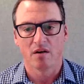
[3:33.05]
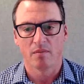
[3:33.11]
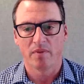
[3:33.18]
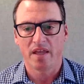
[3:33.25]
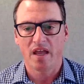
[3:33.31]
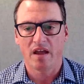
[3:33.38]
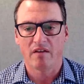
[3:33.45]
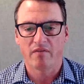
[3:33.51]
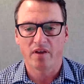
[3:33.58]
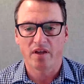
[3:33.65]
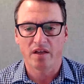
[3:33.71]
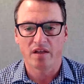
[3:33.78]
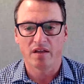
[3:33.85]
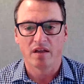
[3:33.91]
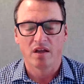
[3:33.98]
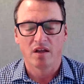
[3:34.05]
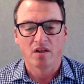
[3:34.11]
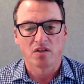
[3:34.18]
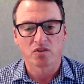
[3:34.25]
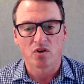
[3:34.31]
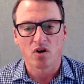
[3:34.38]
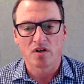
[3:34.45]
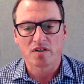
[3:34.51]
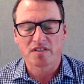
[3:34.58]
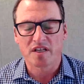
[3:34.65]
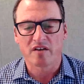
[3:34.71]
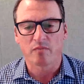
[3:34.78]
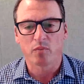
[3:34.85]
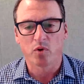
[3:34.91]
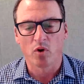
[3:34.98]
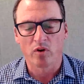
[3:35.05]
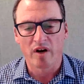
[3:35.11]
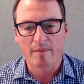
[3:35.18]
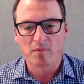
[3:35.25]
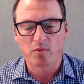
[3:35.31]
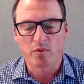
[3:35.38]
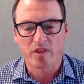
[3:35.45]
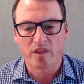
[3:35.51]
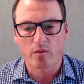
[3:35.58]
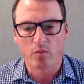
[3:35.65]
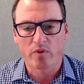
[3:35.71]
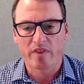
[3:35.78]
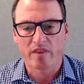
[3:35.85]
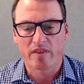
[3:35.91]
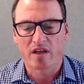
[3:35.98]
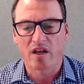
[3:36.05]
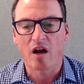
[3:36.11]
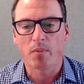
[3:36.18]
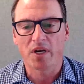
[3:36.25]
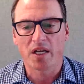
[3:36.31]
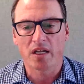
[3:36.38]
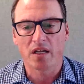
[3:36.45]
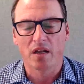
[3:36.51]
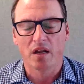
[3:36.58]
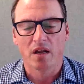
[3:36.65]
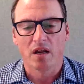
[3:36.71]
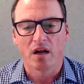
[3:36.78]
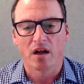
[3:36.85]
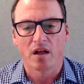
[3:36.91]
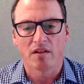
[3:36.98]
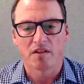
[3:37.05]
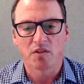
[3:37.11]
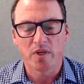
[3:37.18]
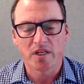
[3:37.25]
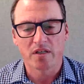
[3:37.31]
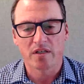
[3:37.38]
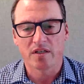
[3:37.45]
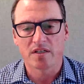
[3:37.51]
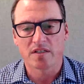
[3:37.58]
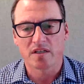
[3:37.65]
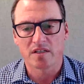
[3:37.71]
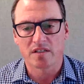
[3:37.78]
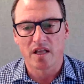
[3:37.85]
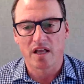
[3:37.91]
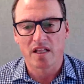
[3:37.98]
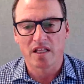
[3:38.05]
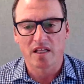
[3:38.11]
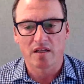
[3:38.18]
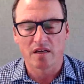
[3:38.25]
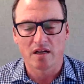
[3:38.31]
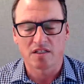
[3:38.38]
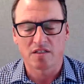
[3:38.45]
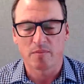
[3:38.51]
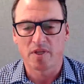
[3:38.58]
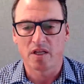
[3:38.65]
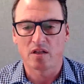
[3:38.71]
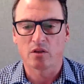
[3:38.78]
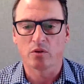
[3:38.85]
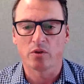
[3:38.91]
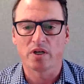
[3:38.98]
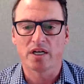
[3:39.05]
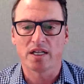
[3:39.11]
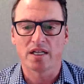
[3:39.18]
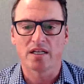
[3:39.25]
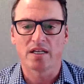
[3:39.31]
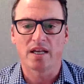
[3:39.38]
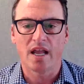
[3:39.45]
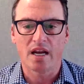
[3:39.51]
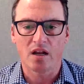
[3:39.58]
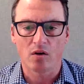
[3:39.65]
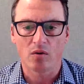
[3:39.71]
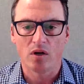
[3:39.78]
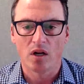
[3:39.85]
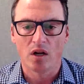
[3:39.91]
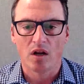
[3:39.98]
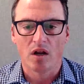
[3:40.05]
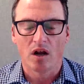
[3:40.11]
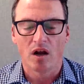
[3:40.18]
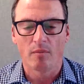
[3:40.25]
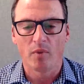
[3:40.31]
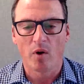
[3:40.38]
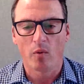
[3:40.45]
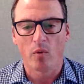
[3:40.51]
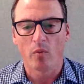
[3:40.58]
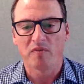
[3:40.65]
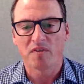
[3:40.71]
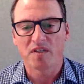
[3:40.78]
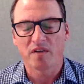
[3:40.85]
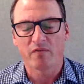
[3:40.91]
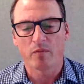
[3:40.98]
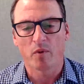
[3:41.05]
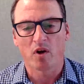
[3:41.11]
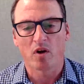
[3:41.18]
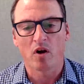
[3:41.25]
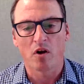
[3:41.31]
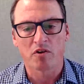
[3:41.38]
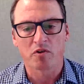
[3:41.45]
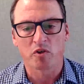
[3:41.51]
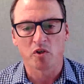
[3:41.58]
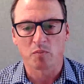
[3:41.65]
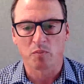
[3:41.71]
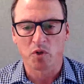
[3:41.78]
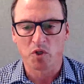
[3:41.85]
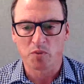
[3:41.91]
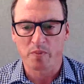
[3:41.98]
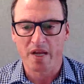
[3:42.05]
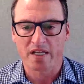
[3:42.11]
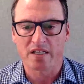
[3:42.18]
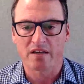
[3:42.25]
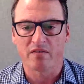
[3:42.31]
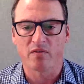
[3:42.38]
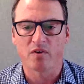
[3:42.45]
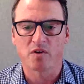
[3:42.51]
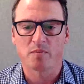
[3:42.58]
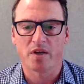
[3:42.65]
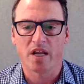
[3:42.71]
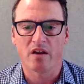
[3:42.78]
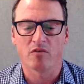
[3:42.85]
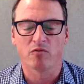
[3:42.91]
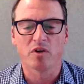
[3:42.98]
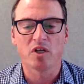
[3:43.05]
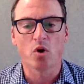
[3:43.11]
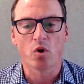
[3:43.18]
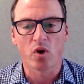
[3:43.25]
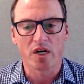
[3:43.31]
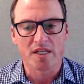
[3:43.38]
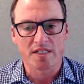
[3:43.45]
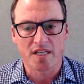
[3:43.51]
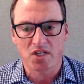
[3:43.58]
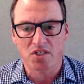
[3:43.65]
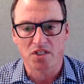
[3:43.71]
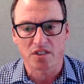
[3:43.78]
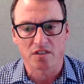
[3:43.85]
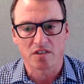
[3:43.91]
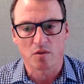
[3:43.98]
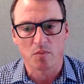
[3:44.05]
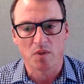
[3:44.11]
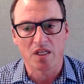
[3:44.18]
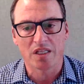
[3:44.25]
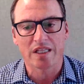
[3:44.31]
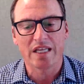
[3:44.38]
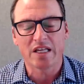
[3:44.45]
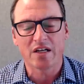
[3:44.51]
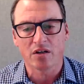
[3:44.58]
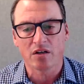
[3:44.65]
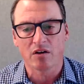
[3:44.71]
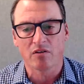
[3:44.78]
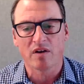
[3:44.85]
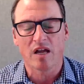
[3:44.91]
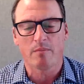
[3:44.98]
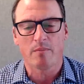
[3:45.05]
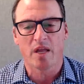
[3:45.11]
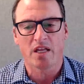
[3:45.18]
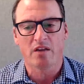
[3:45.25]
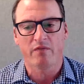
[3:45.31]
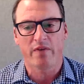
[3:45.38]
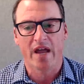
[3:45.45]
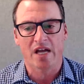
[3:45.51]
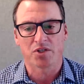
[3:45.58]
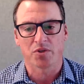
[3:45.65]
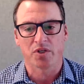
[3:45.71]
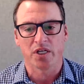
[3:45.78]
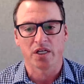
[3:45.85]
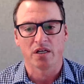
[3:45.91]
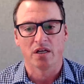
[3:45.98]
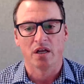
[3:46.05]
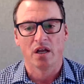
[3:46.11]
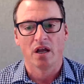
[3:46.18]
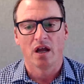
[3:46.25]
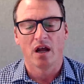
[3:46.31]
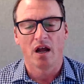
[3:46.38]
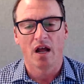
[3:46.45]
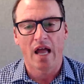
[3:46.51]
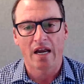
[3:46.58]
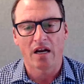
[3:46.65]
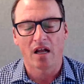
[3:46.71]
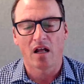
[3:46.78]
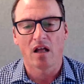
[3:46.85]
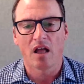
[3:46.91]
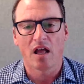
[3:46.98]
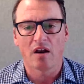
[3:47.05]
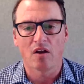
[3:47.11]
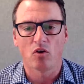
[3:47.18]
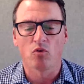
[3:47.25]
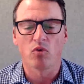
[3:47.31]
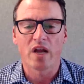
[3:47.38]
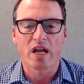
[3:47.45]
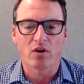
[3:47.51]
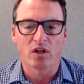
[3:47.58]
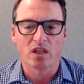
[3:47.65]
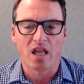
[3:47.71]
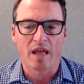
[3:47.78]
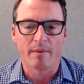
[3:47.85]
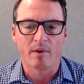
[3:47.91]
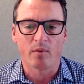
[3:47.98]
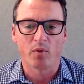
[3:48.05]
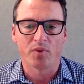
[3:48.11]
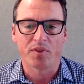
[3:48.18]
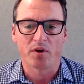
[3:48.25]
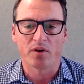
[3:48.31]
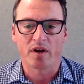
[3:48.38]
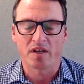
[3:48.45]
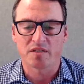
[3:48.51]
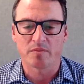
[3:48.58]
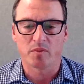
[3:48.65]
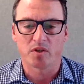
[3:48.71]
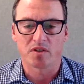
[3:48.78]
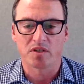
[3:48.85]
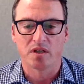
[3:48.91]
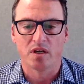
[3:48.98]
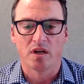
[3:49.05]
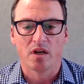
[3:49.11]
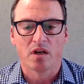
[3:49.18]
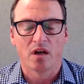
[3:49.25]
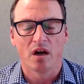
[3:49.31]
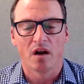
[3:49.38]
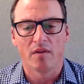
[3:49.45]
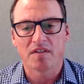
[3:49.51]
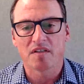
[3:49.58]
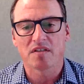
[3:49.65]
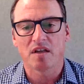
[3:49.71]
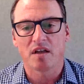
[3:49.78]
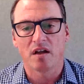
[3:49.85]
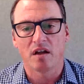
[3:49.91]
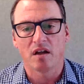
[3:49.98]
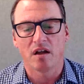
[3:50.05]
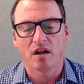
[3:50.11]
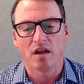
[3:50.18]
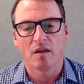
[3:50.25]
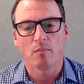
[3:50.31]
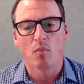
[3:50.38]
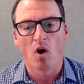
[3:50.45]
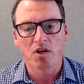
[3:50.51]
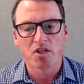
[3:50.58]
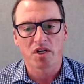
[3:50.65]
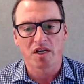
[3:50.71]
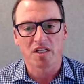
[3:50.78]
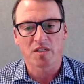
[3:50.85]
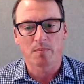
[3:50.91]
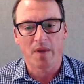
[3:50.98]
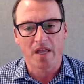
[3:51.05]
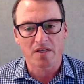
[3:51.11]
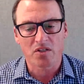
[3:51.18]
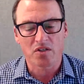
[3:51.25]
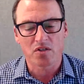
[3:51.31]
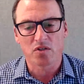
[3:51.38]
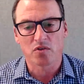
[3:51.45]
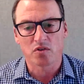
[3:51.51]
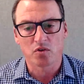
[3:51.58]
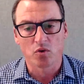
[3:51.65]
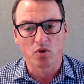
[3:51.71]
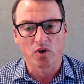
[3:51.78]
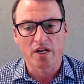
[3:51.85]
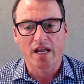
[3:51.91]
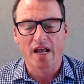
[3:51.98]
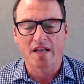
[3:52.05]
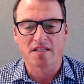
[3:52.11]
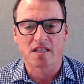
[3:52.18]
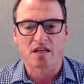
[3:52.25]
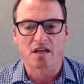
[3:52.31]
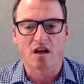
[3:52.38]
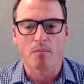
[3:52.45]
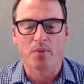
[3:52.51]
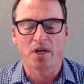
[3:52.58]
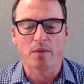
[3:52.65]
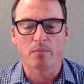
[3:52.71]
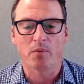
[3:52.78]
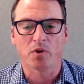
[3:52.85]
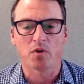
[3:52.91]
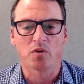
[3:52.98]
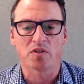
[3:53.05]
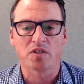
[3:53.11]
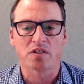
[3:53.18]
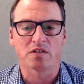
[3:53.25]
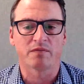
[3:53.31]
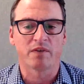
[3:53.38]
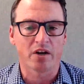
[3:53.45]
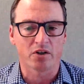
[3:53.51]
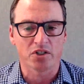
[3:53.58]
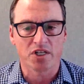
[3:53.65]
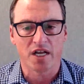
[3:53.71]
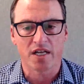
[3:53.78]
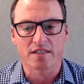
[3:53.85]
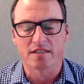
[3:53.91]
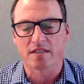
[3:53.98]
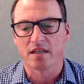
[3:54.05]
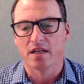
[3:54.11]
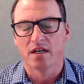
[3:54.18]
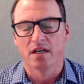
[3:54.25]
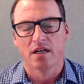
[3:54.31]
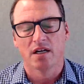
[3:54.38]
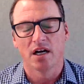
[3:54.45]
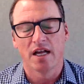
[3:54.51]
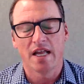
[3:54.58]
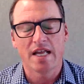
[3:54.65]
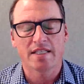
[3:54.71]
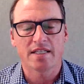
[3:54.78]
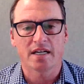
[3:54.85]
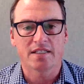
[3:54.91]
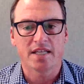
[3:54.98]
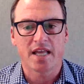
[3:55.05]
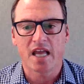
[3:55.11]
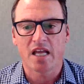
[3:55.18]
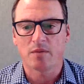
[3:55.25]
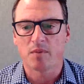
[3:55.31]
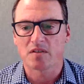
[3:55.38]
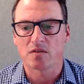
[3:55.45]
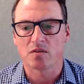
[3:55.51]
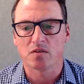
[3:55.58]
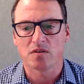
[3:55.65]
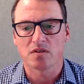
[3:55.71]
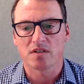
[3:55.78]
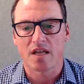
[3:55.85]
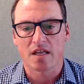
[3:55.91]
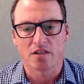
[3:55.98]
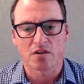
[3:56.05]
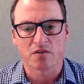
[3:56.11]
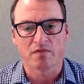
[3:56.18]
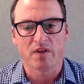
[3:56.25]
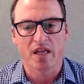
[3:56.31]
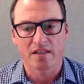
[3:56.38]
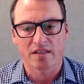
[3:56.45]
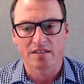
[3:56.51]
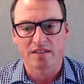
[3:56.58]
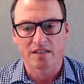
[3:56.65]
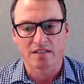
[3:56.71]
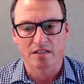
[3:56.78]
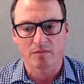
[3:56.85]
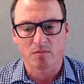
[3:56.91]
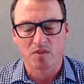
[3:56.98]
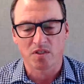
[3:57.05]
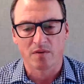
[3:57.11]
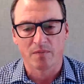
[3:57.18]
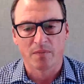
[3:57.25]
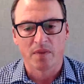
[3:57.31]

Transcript: They have a strong set of programs within the company. Sweden is likely to be included in NATO. But what we've seen from a cultural perspective, there's been a reorganization to be leaner around manufacturing and a greater alignment with their customers. This is a margin expansion story as the company produces fighter jets, anti-tank missiles, and surveillance systems.